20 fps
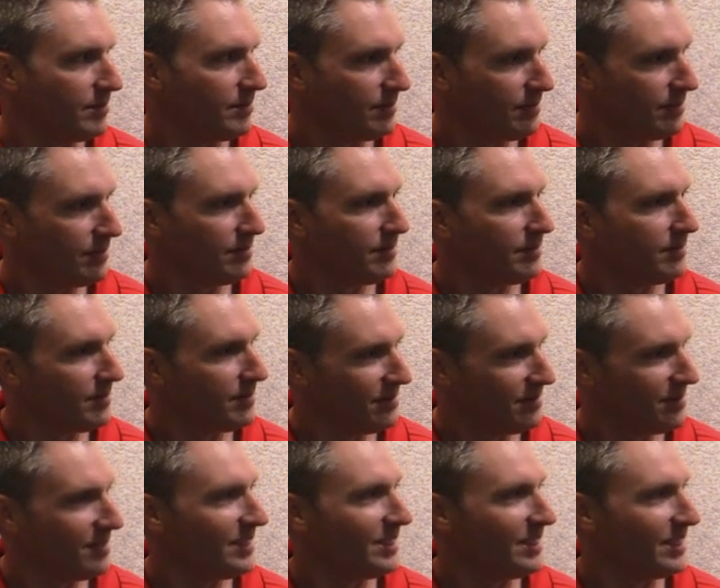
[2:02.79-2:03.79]

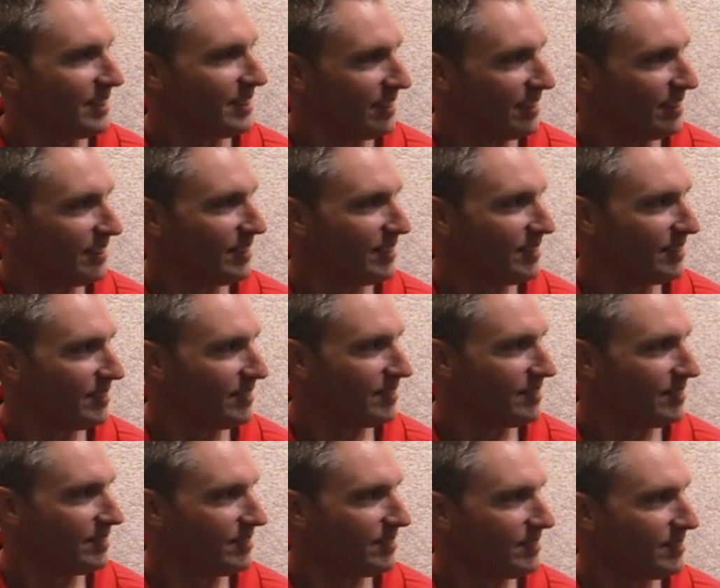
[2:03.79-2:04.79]

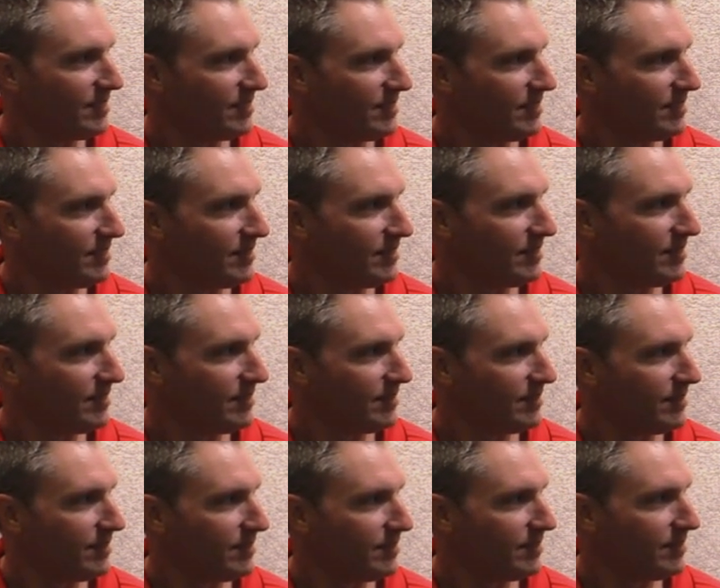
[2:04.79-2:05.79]

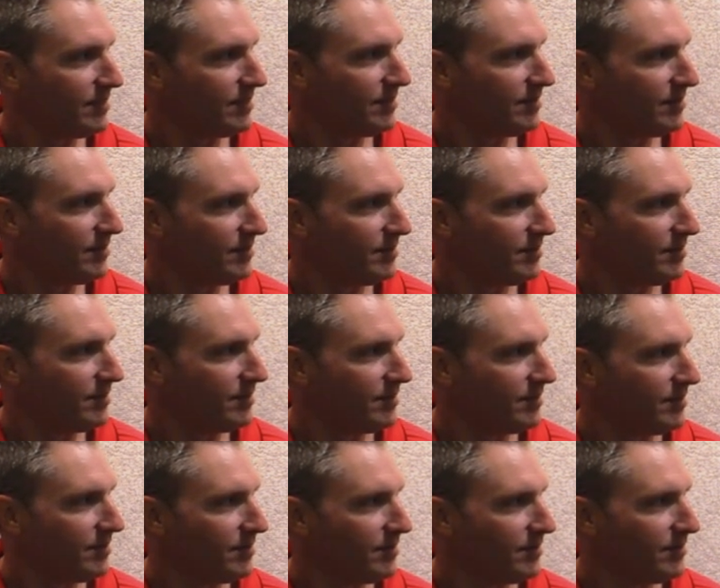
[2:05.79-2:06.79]

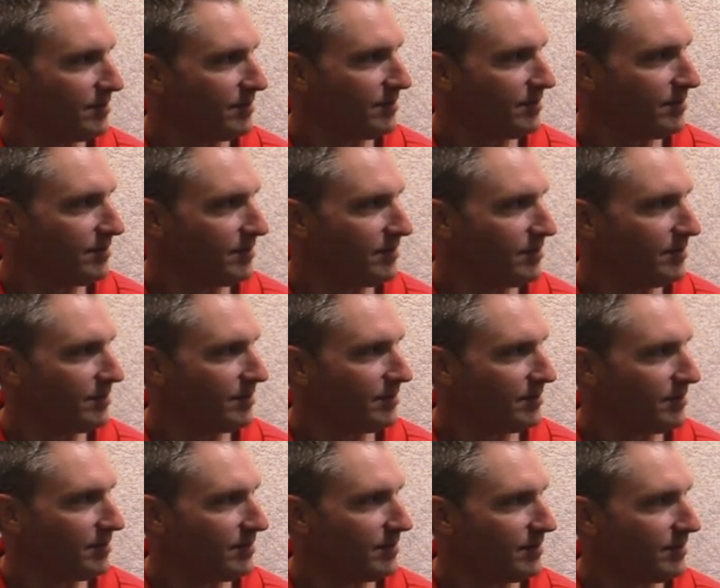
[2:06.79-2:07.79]

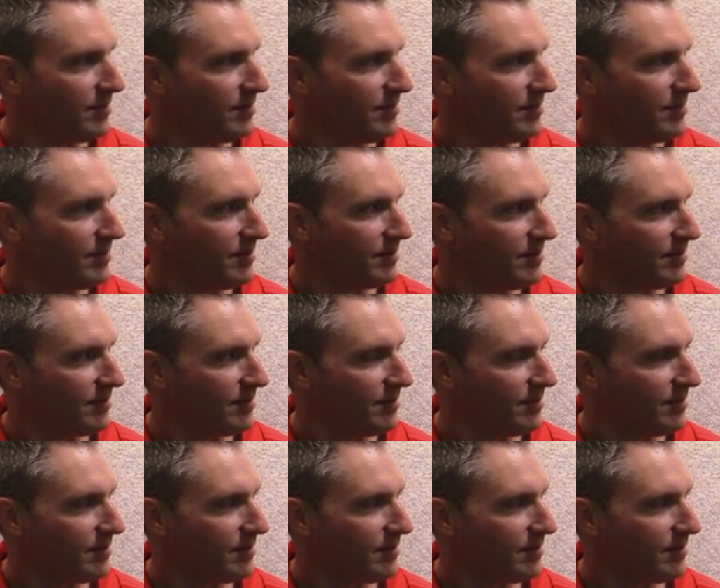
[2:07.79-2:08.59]
No words are spoken by the person on screen.